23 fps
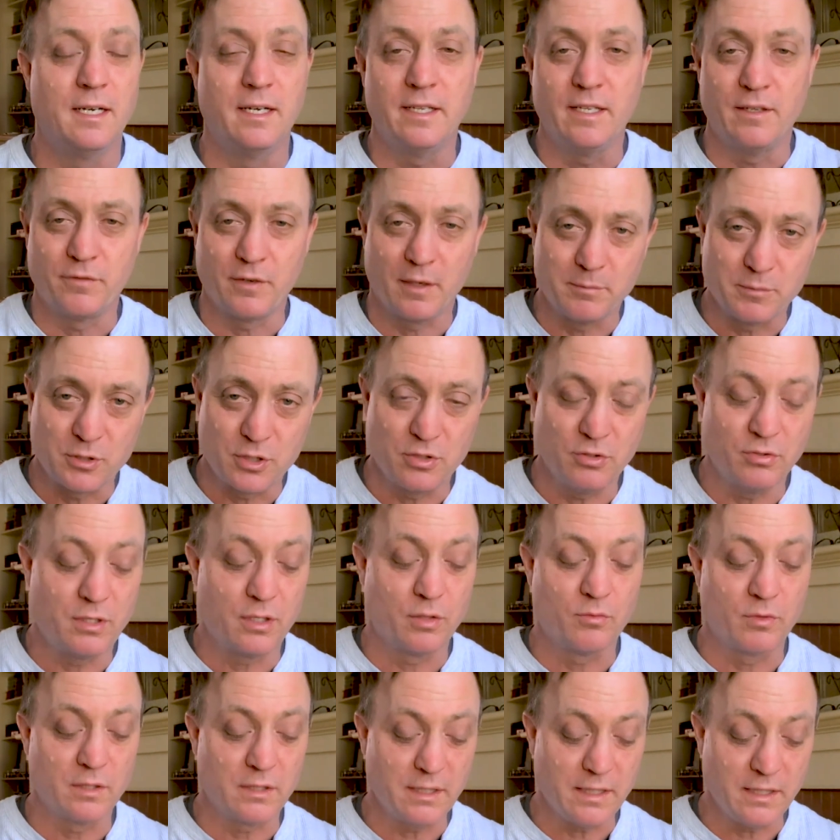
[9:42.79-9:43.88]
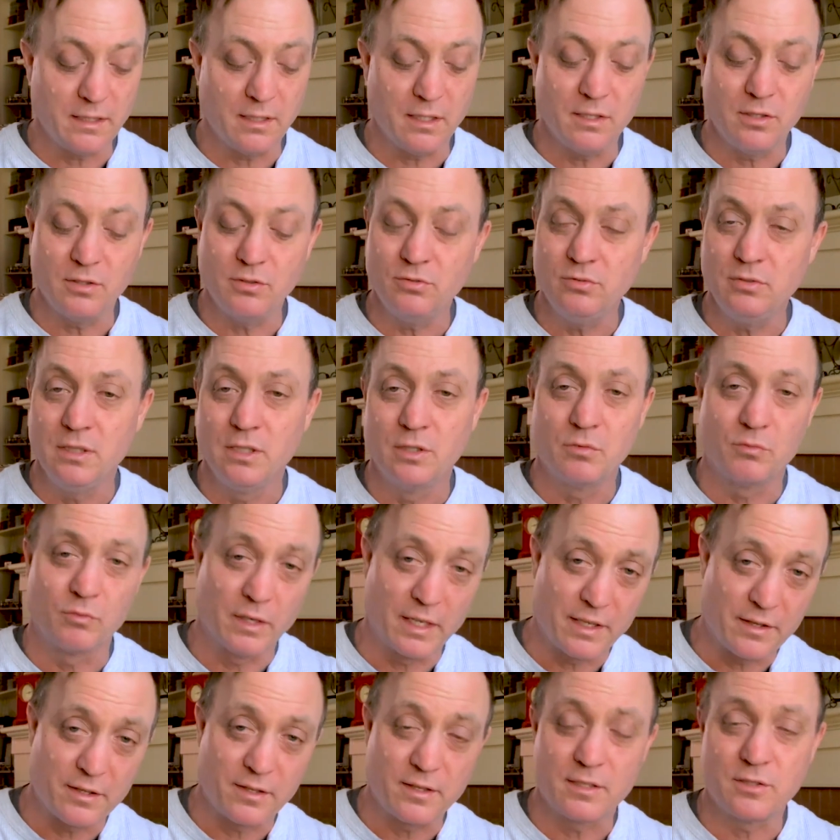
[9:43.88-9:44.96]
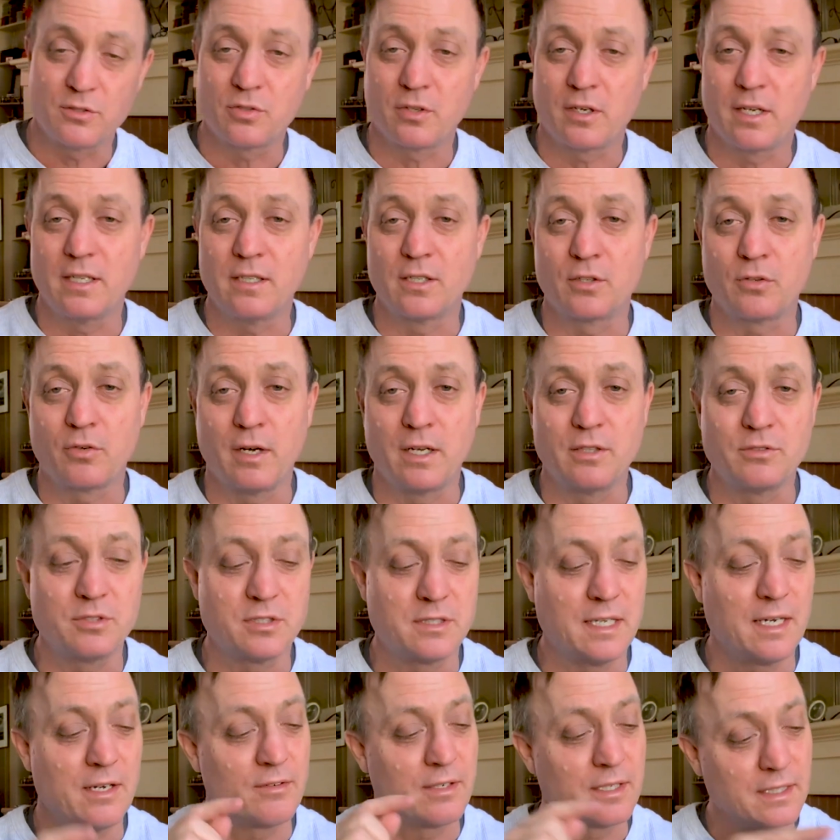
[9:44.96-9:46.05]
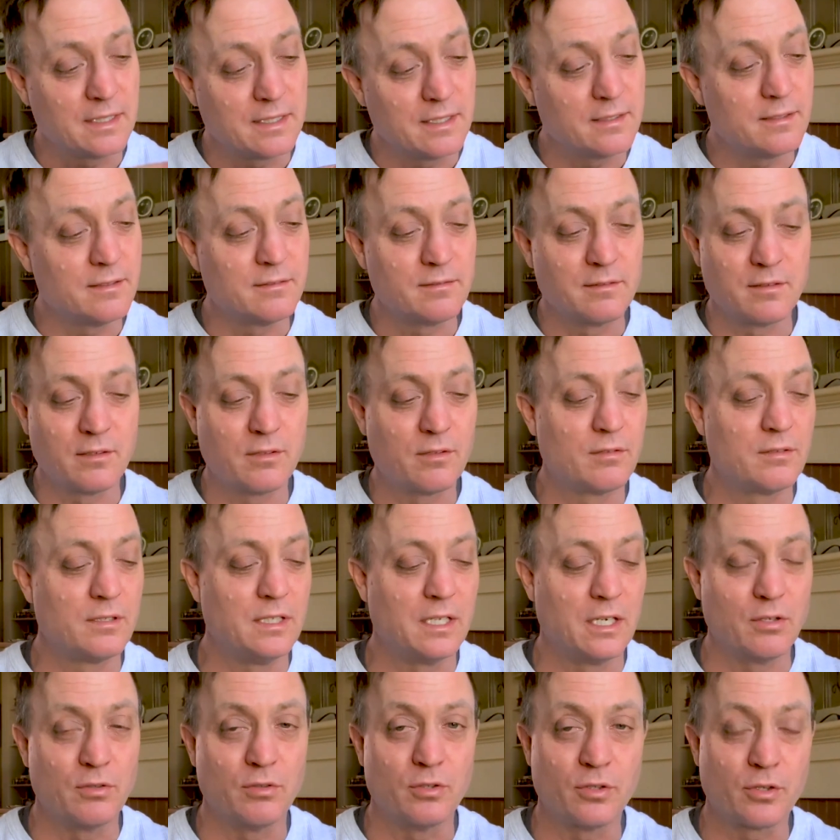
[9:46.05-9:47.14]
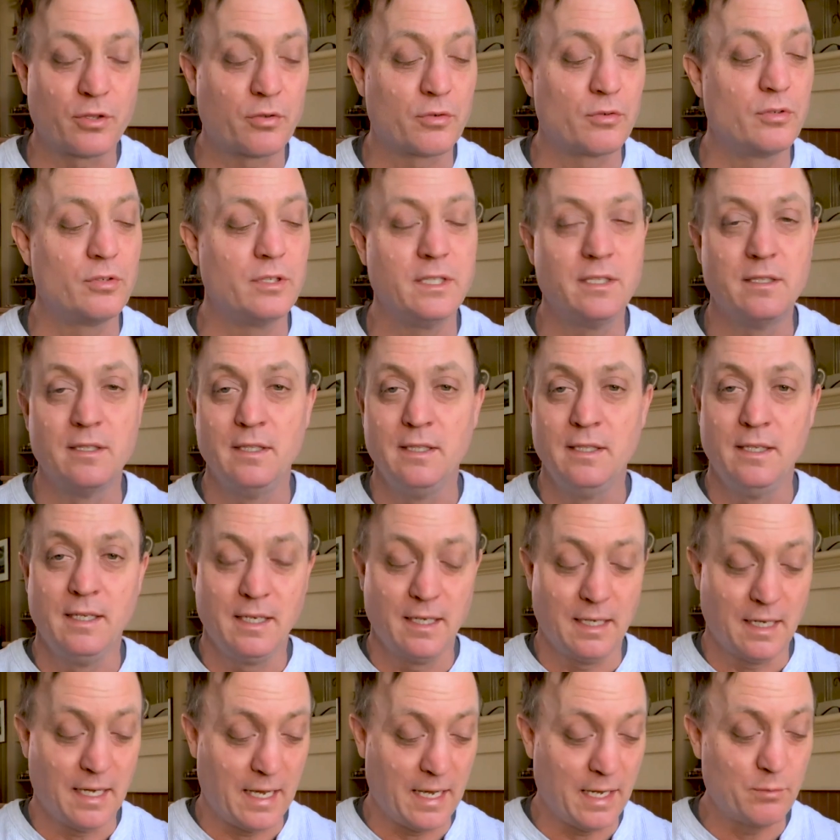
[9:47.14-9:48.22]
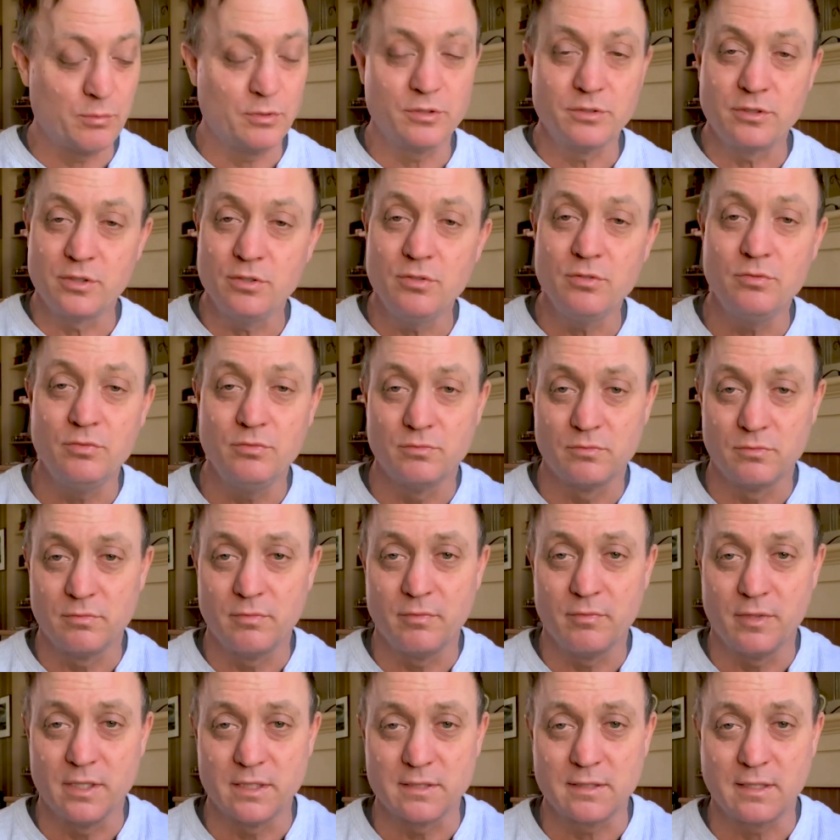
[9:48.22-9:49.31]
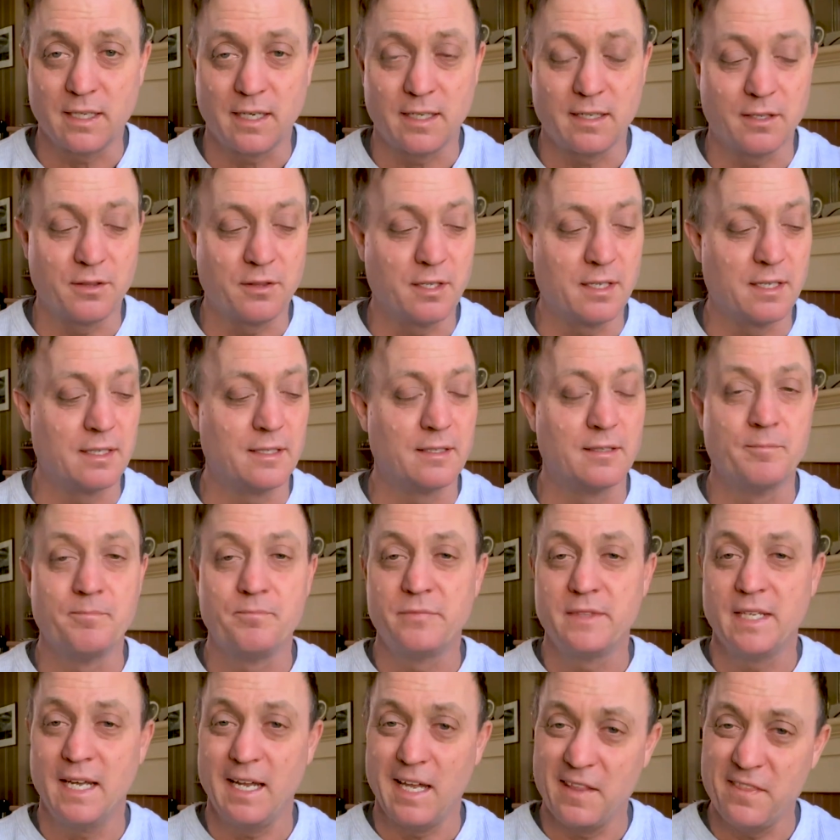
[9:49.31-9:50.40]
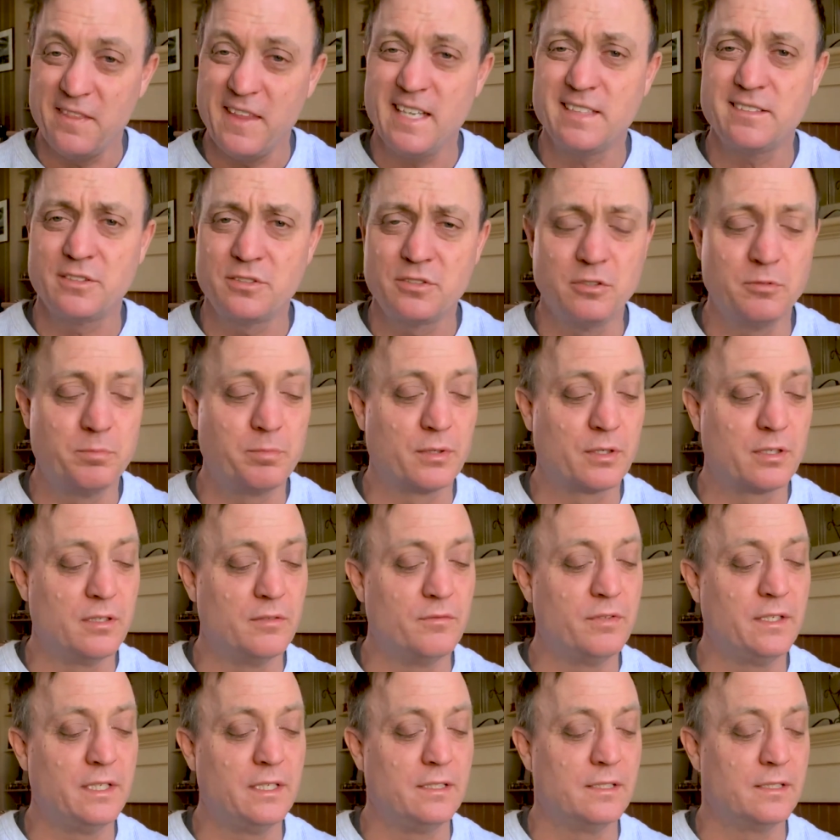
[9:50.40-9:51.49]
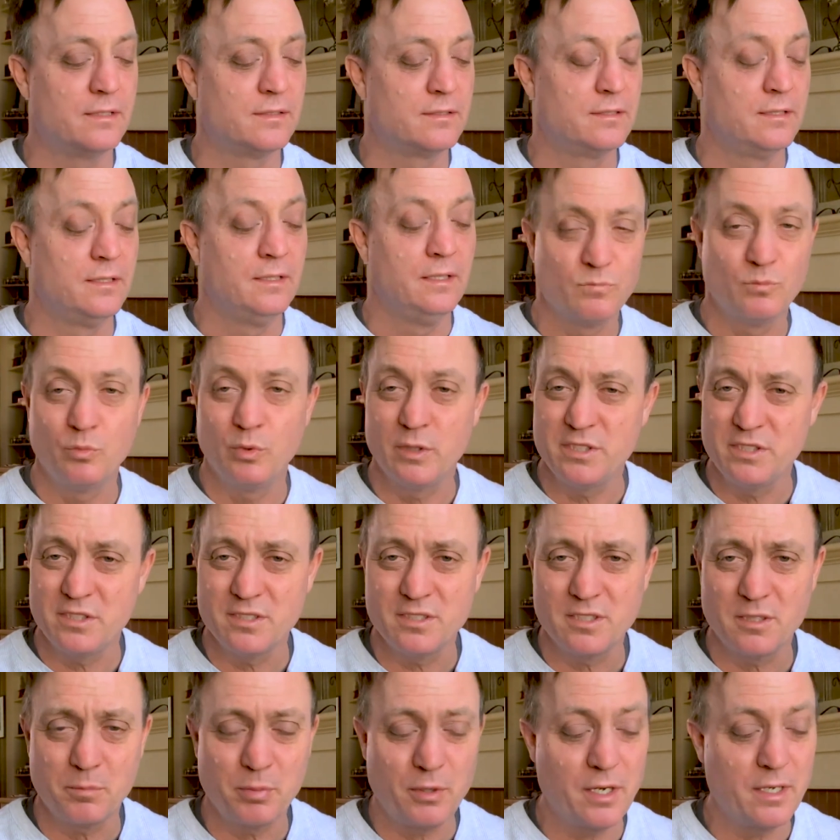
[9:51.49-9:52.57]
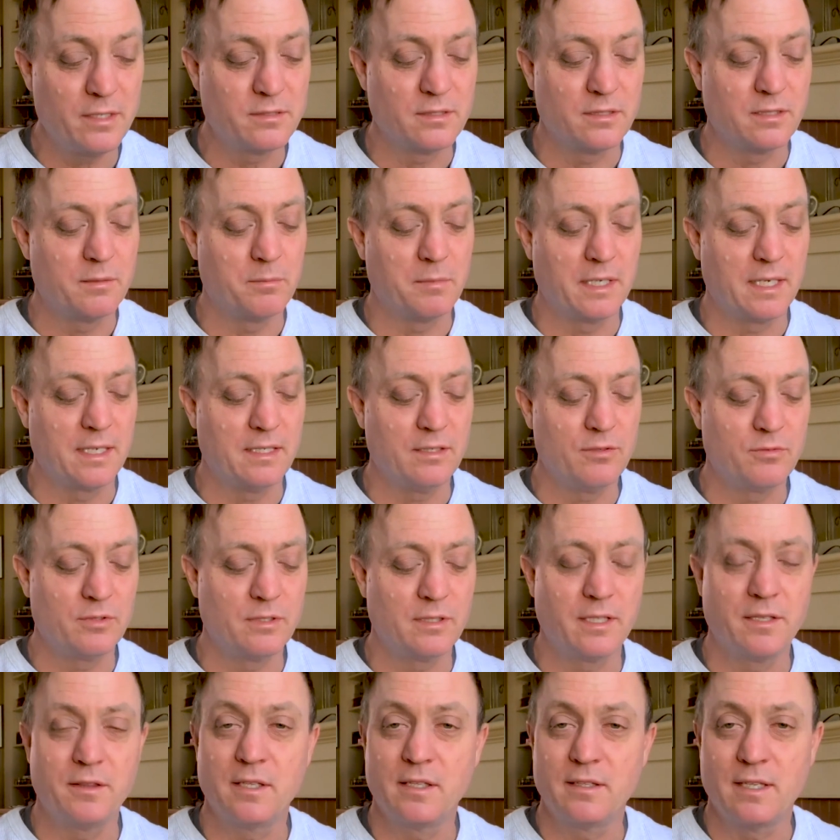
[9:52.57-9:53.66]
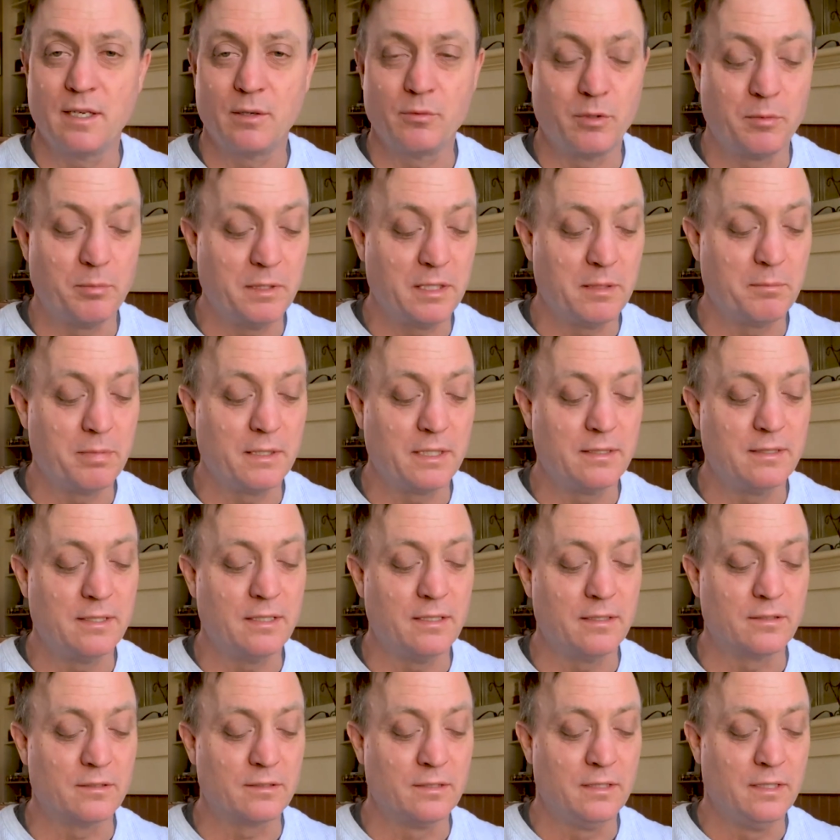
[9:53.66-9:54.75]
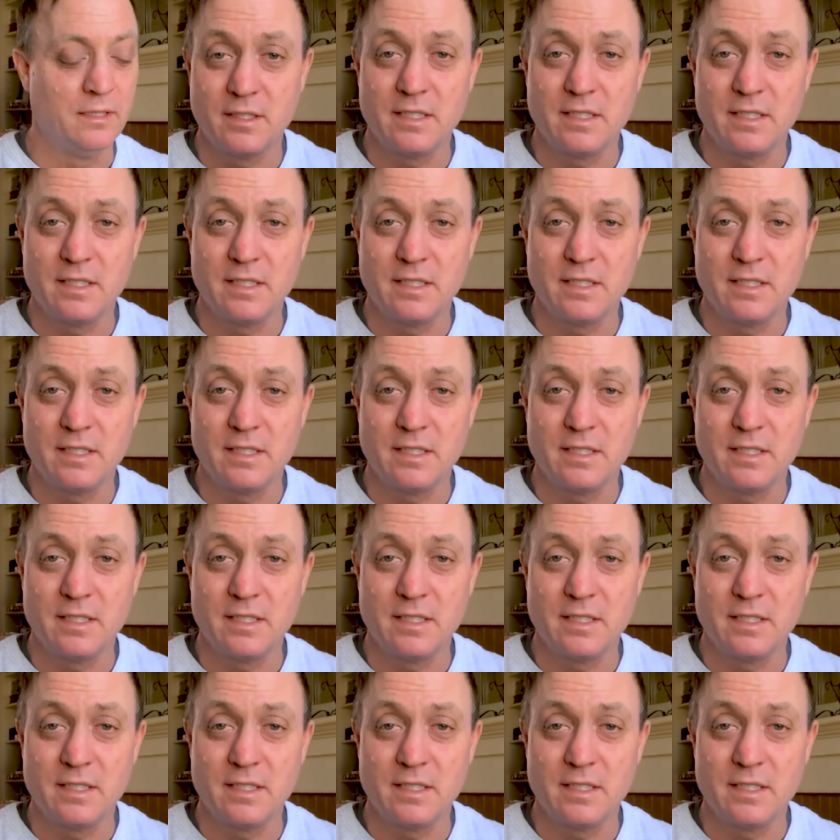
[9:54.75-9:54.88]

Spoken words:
If I'm shooting really low, rather than trying to crouch down and get, you know, look through it, I will do this kind of thing. And that's super convenient, which is surprising to me. I didn't really think that would be a big deal.